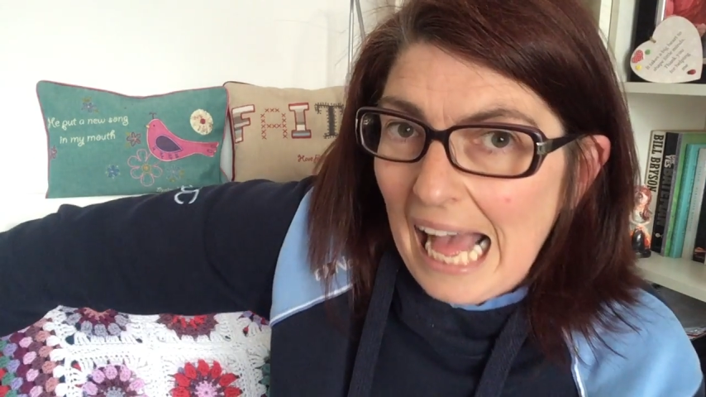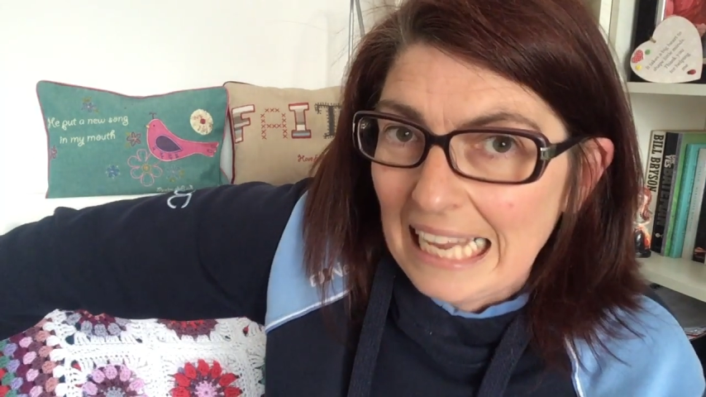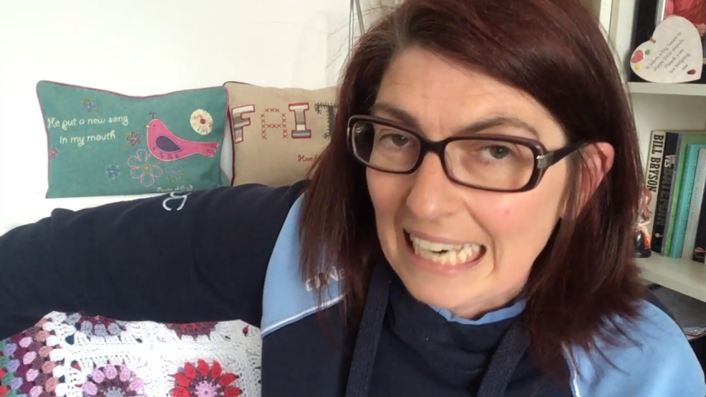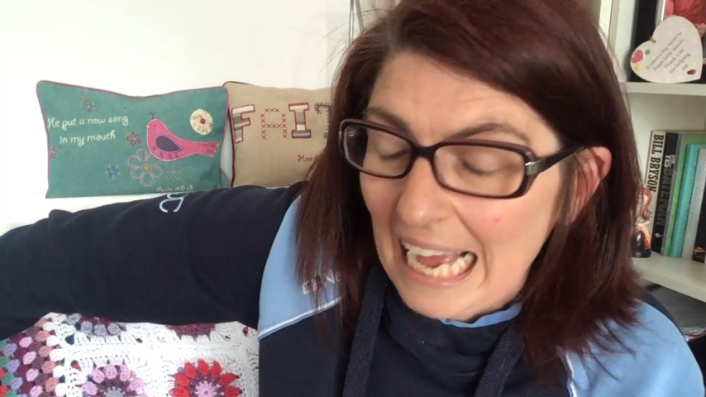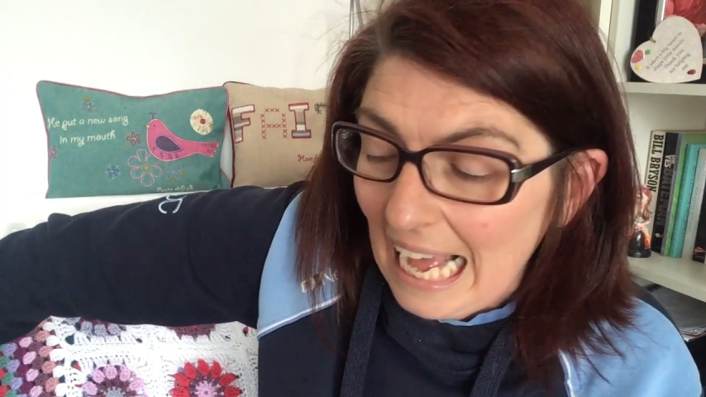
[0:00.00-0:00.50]

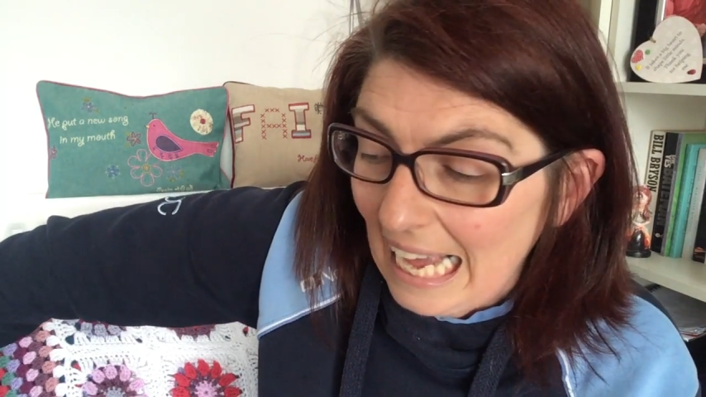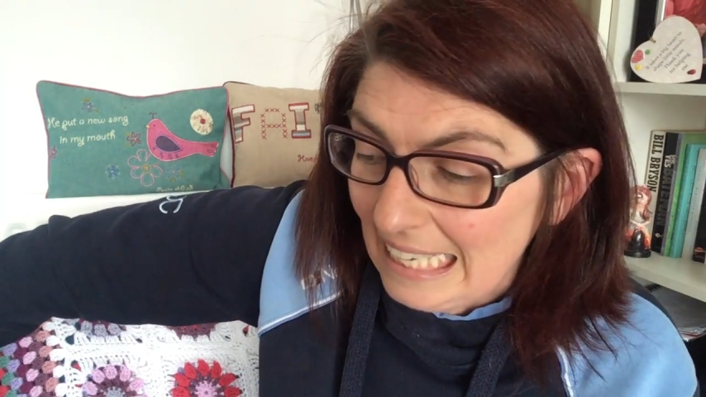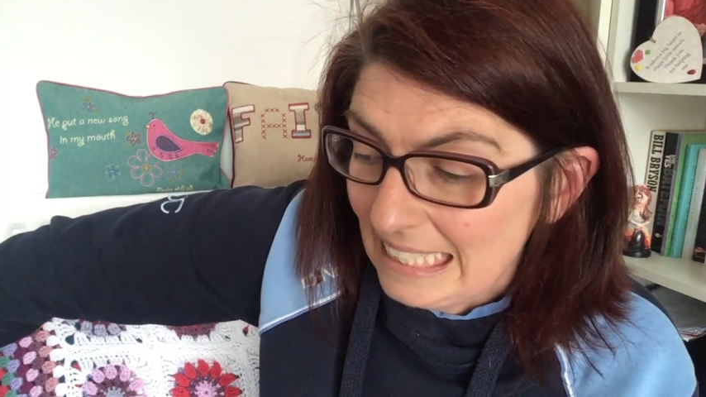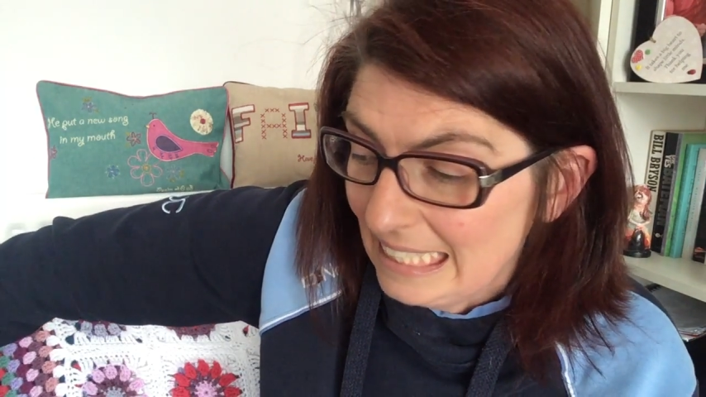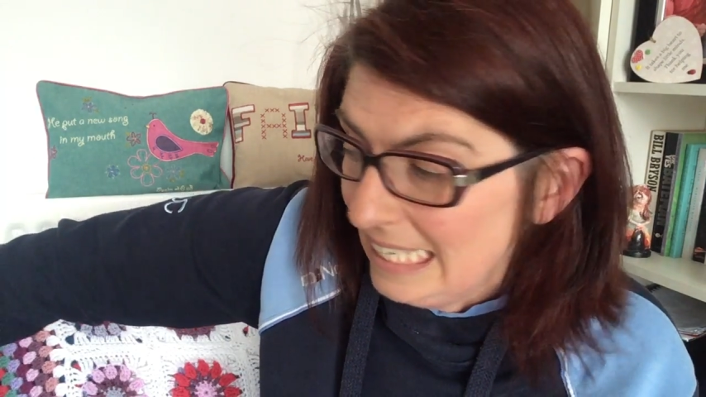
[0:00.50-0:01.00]
an
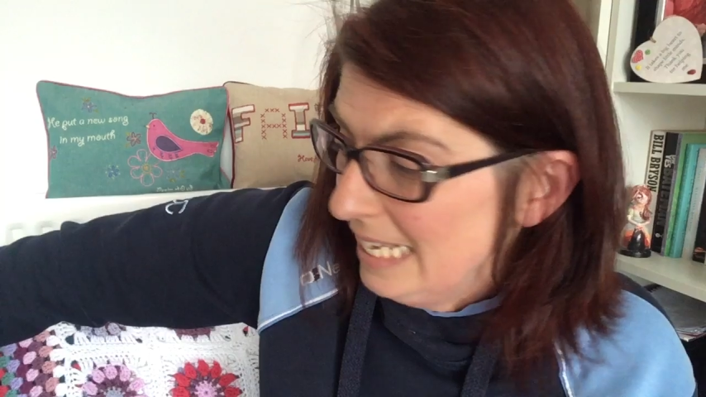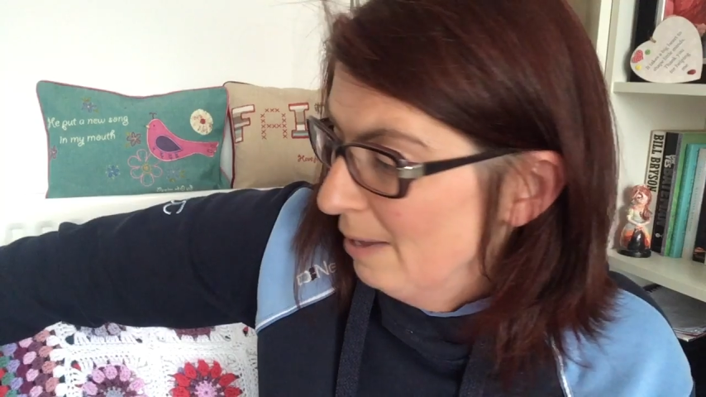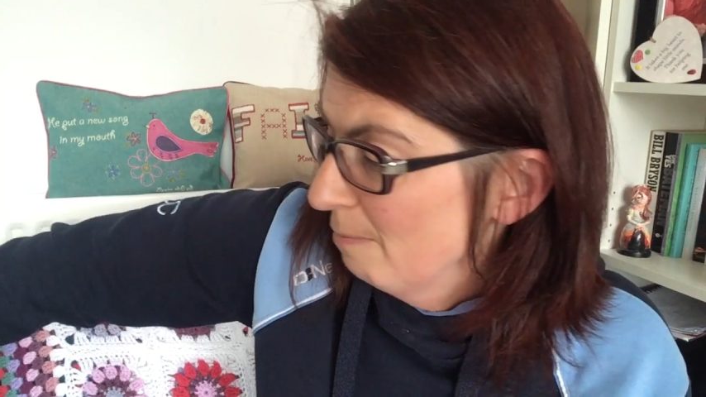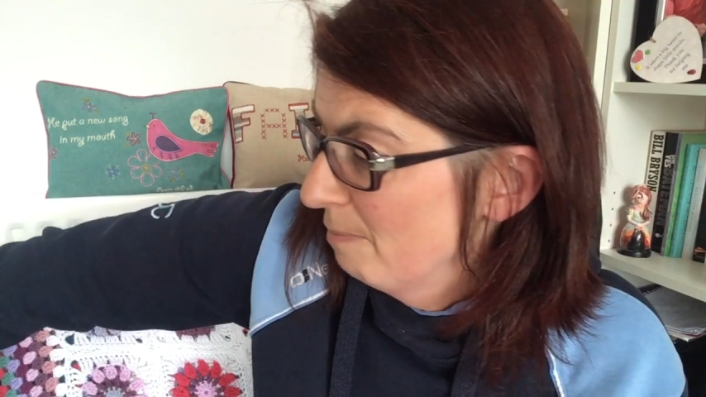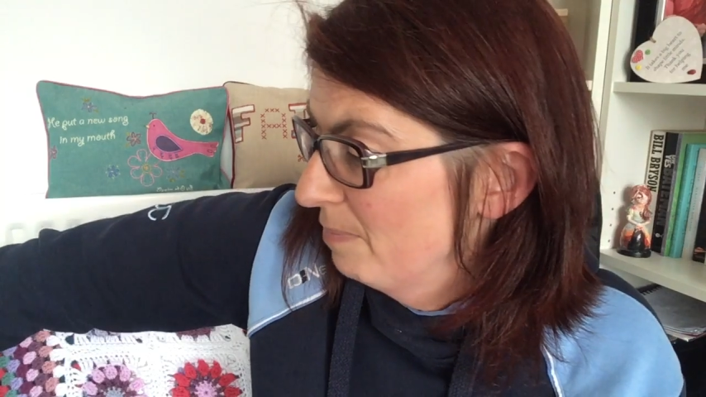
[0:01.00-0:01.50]
icy,
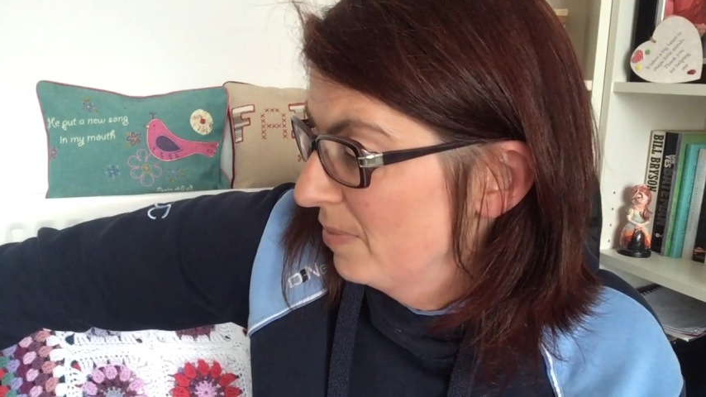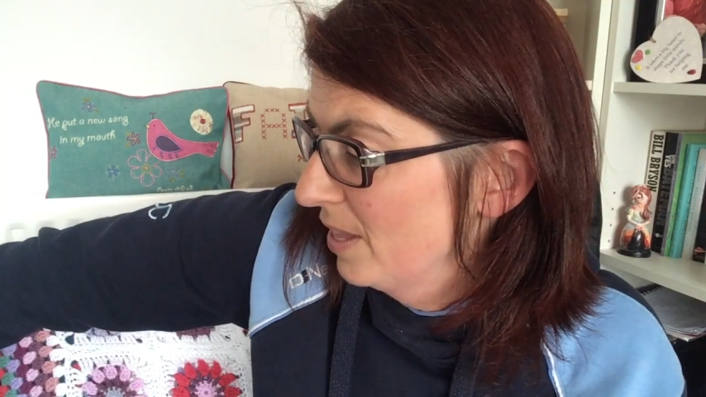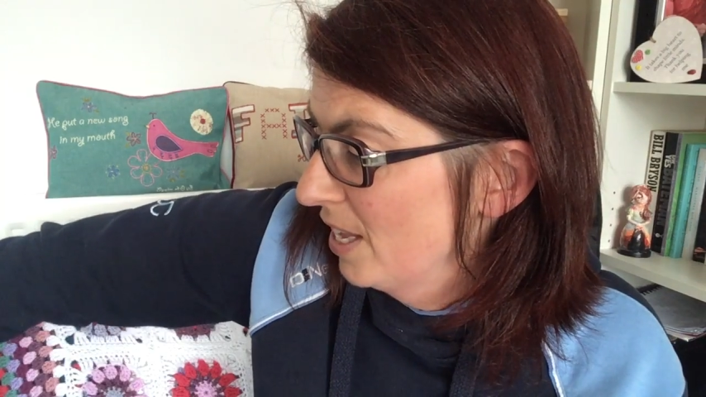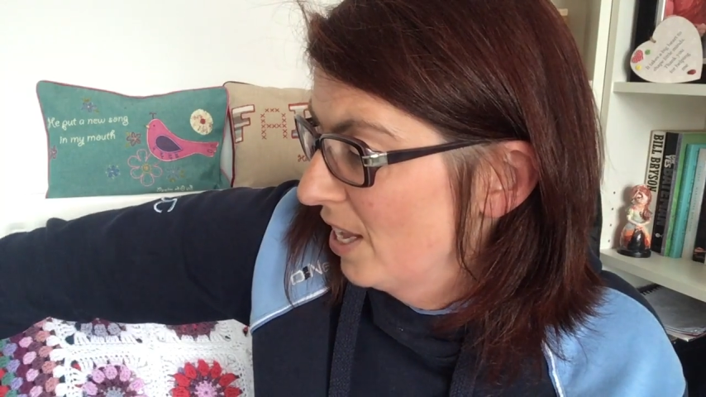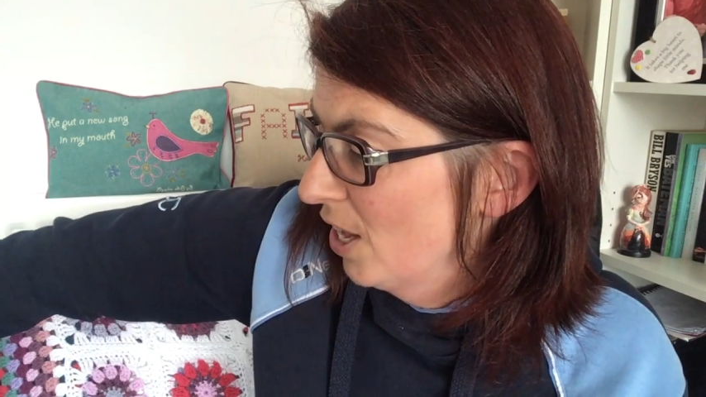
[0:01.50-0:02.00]

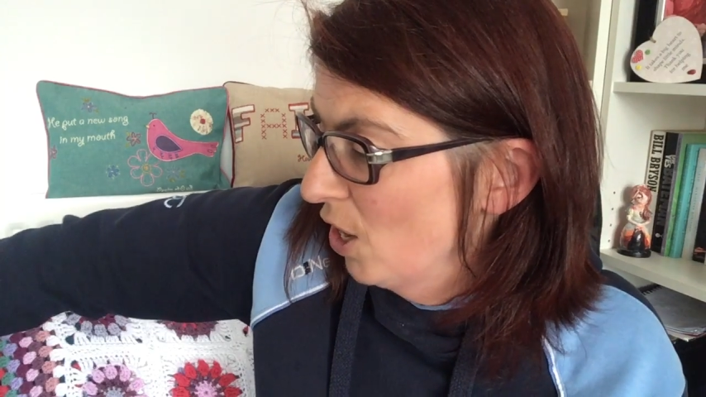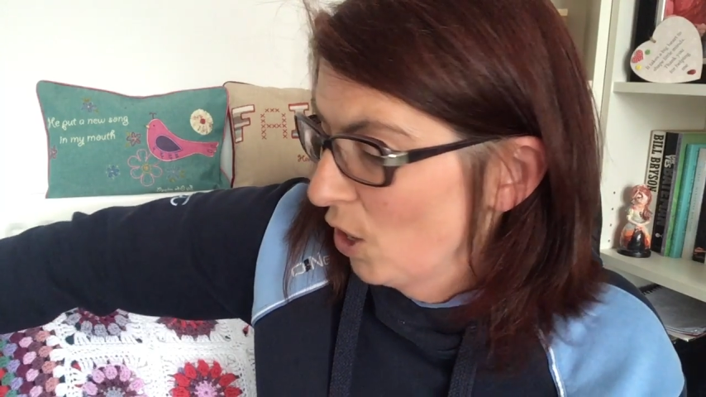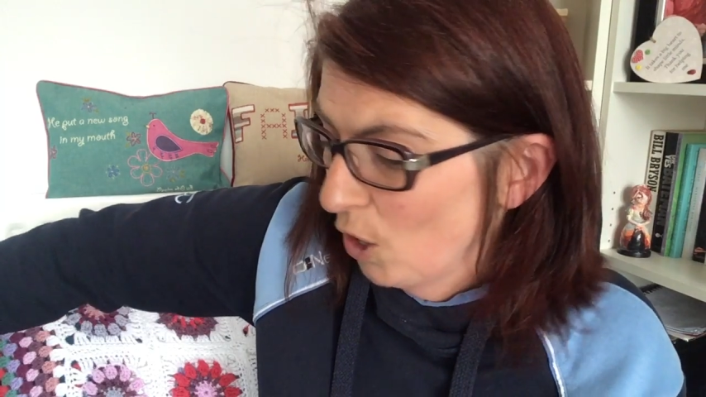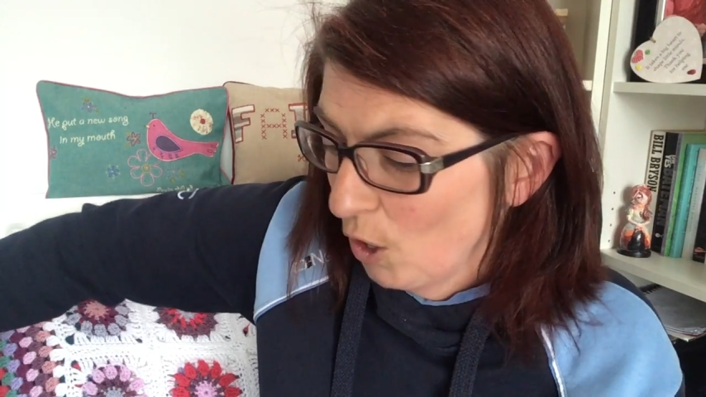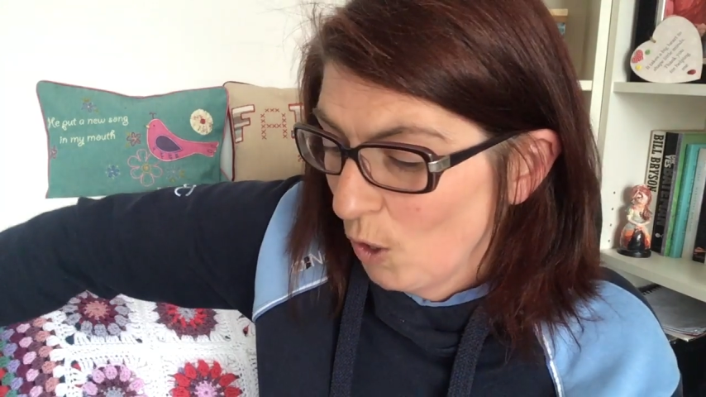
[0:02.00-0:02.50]

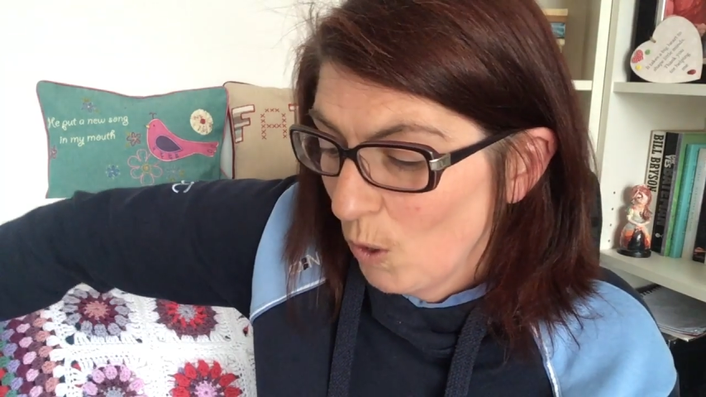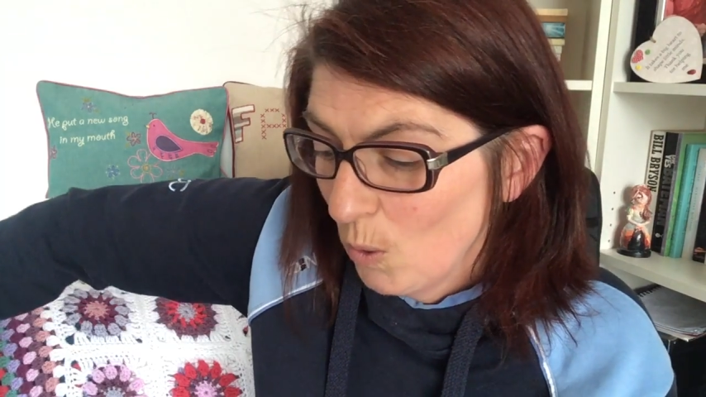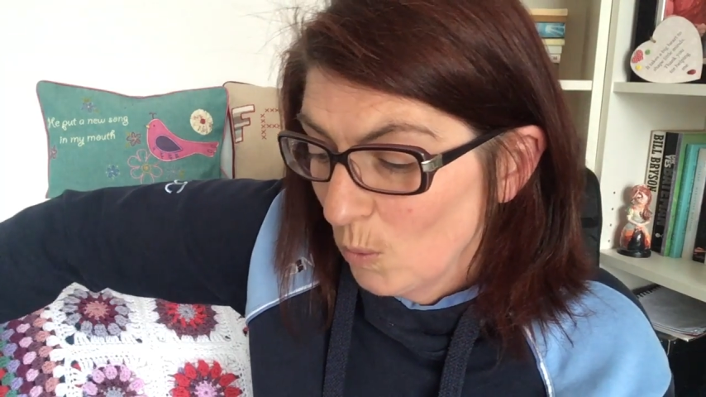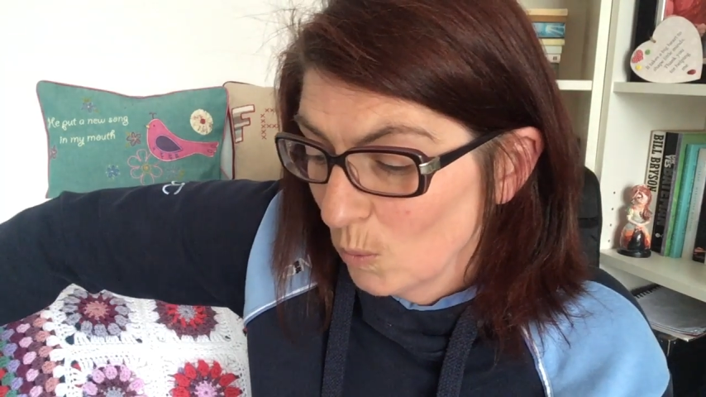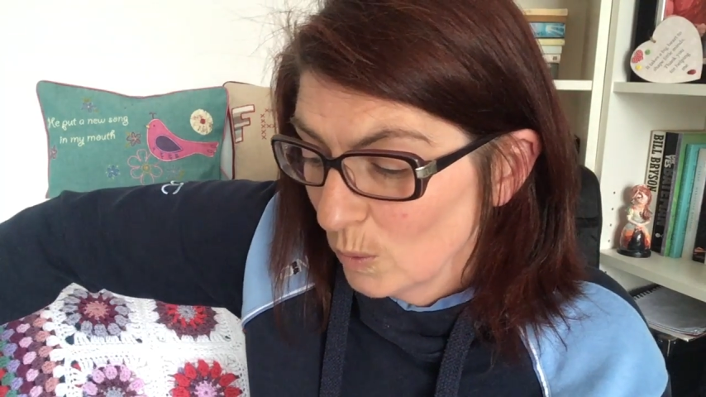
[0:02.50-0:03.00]

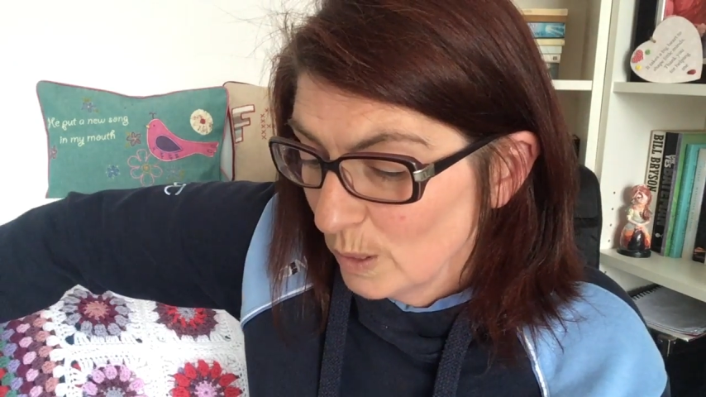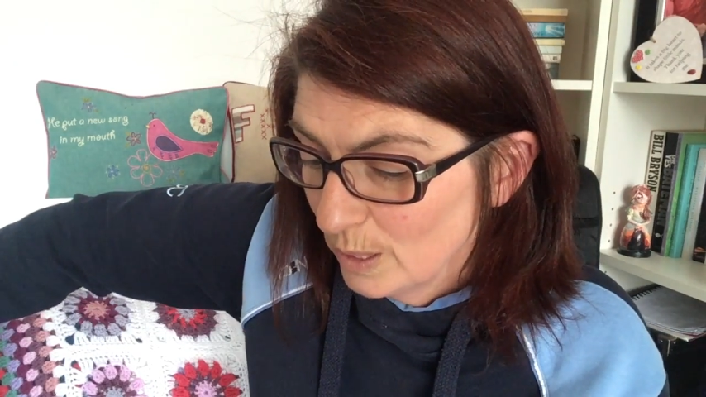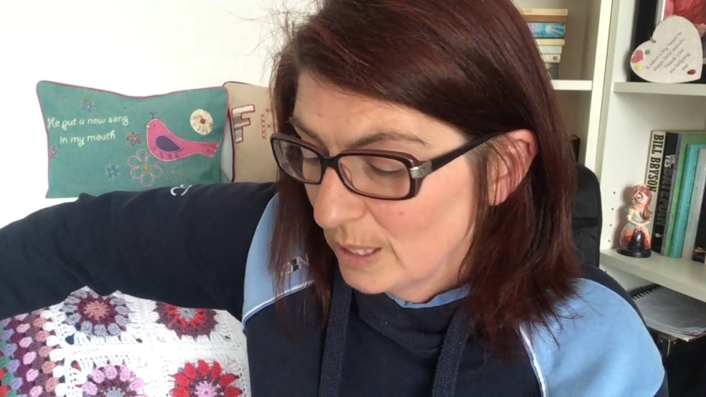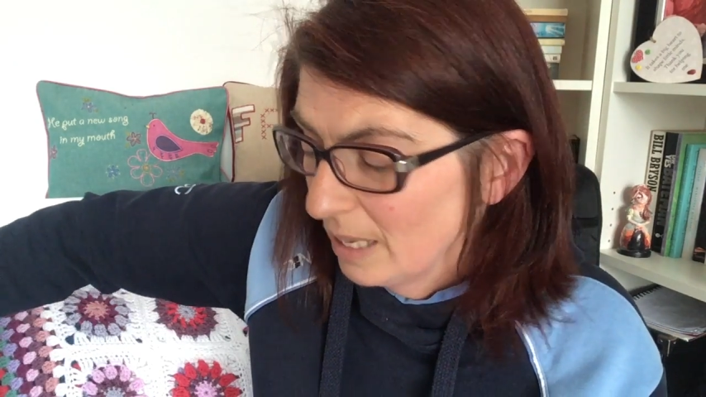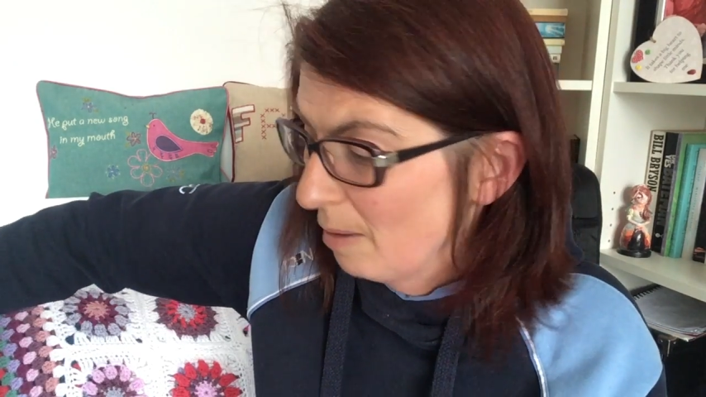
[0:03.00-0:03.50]

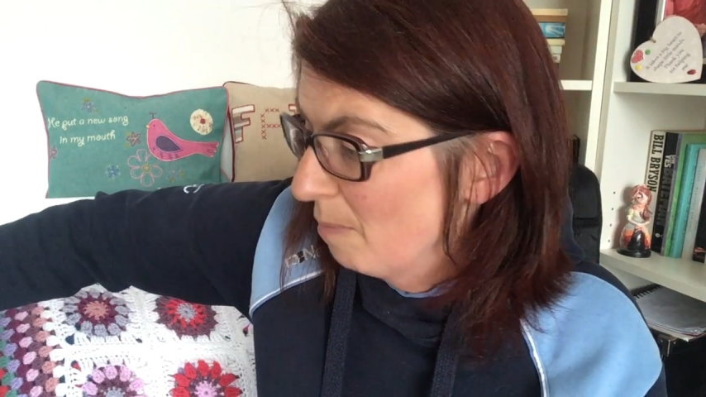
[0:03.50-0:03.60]
cold,